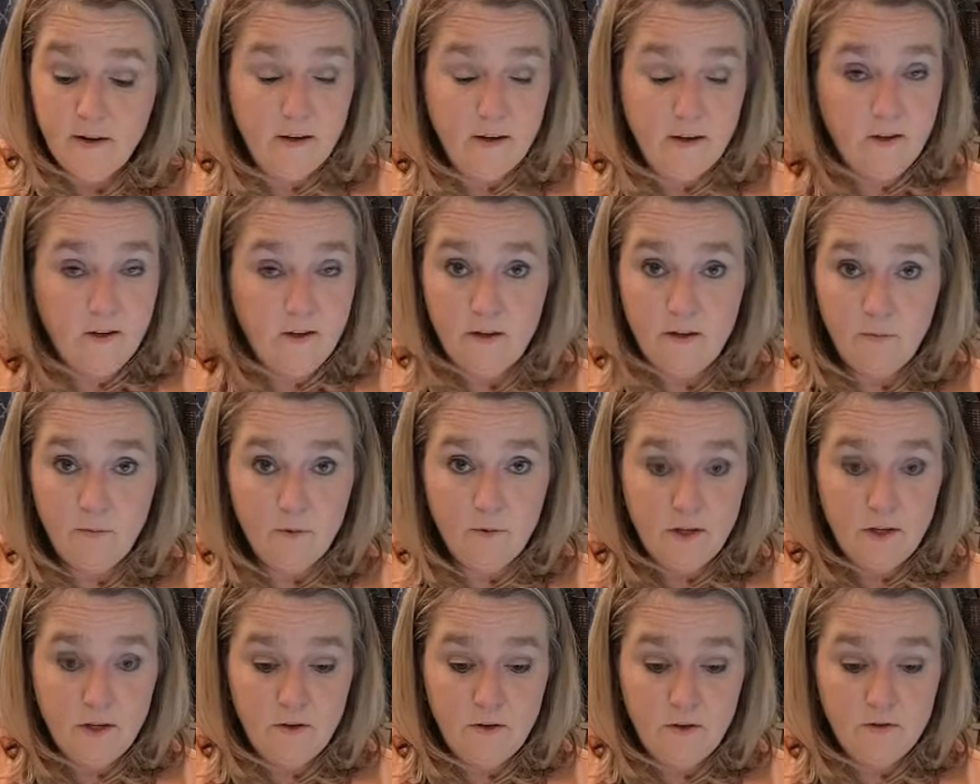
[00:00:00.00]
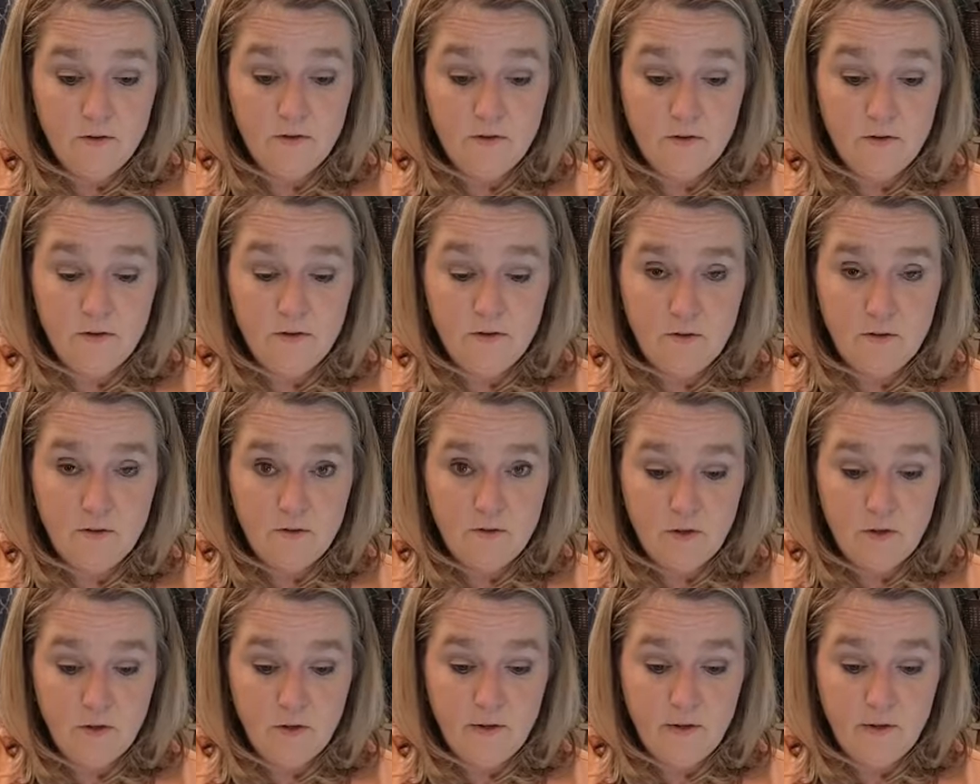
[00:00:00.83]
You don't want to use
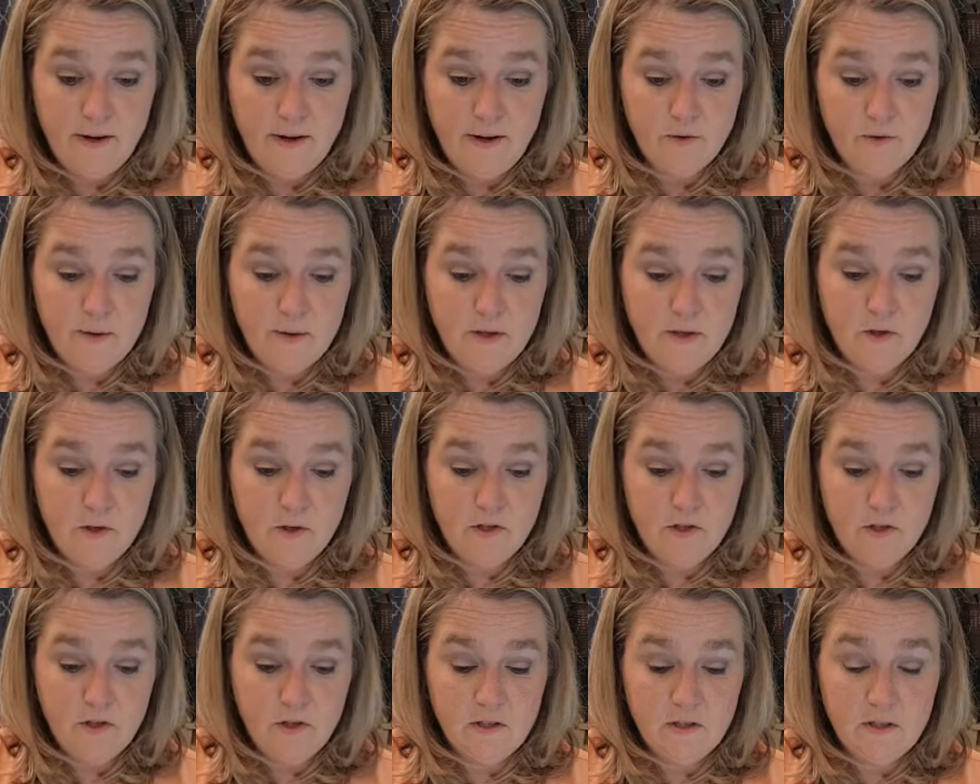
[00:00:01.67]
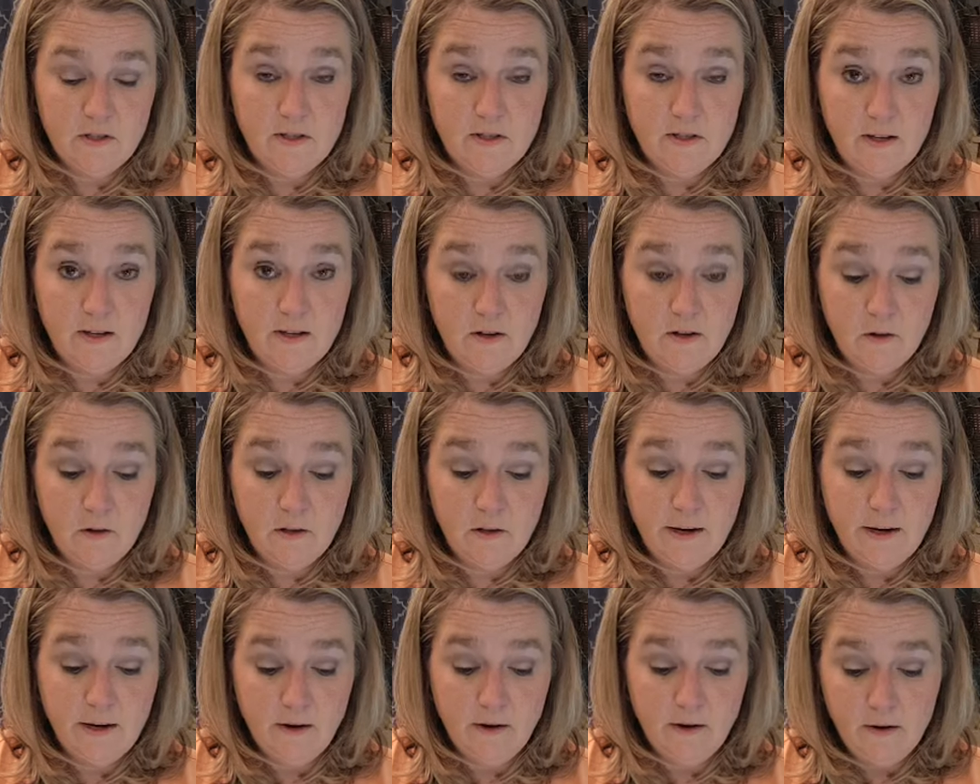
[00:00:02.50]
2 layers. Make sure it's just a single
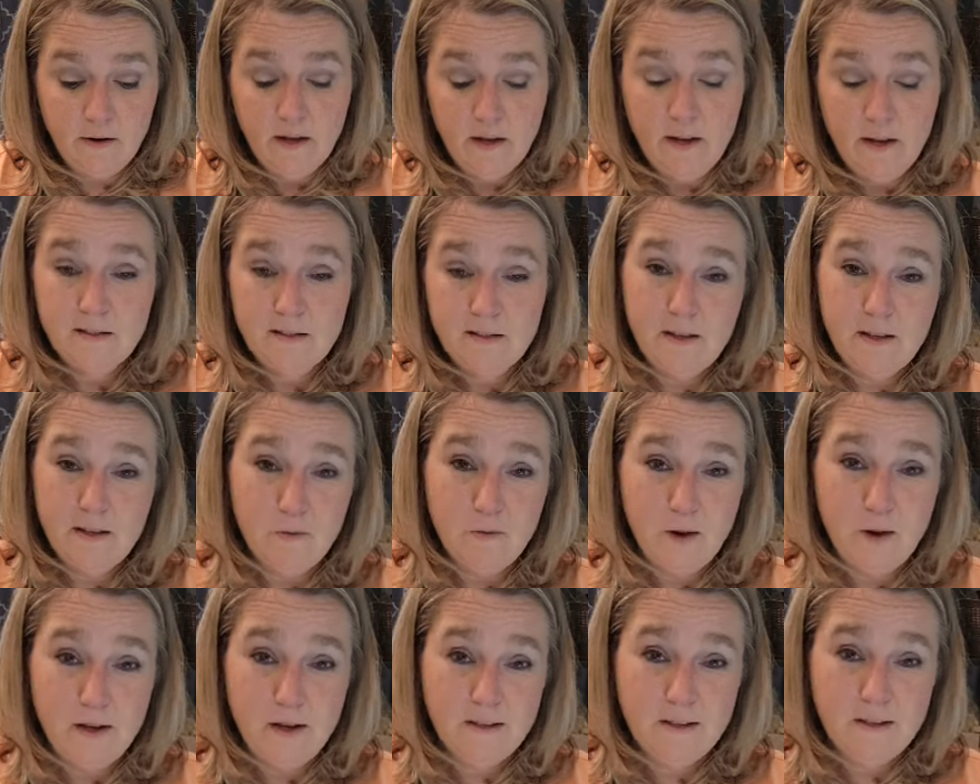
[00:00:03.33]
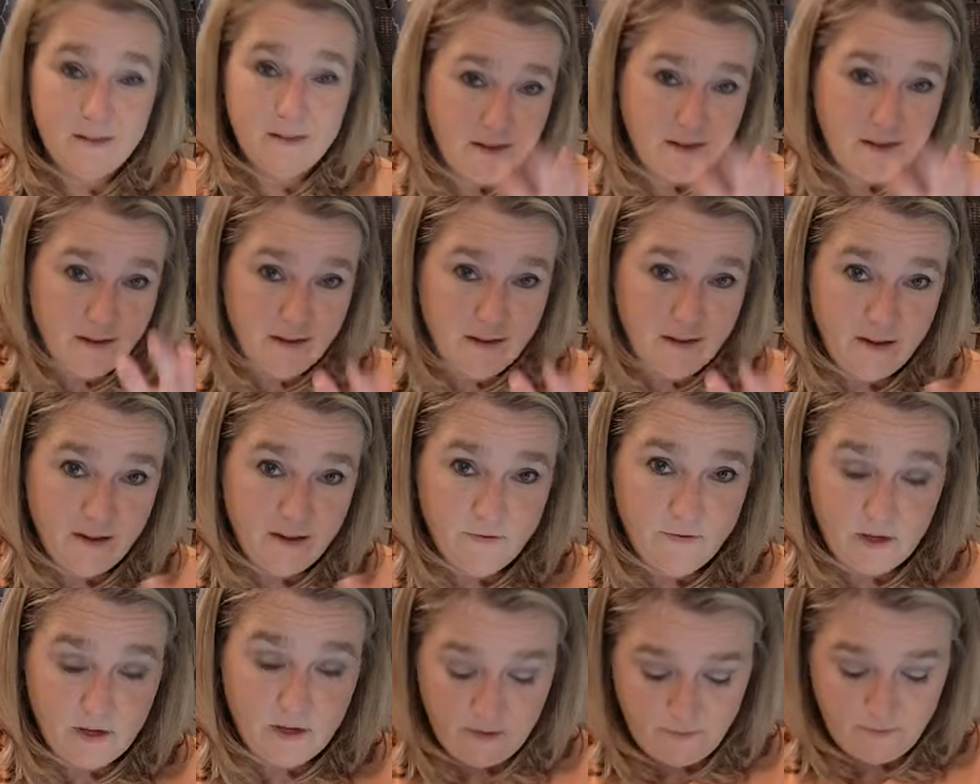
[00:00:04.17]
layer, so otherwise it's going to
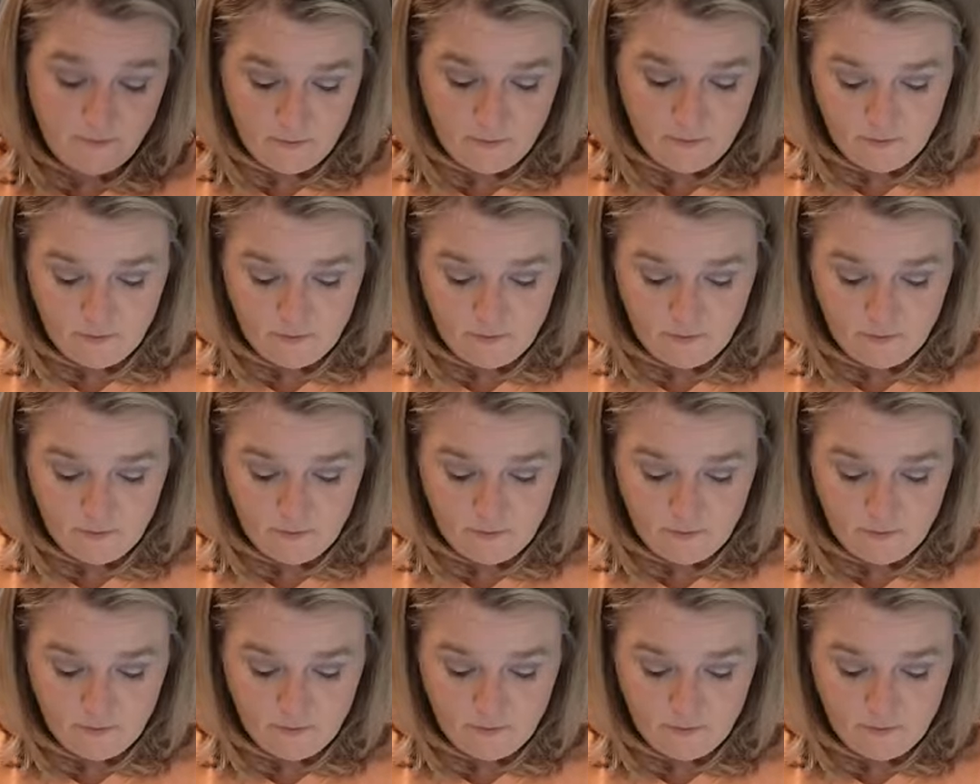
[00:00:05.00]
lift up.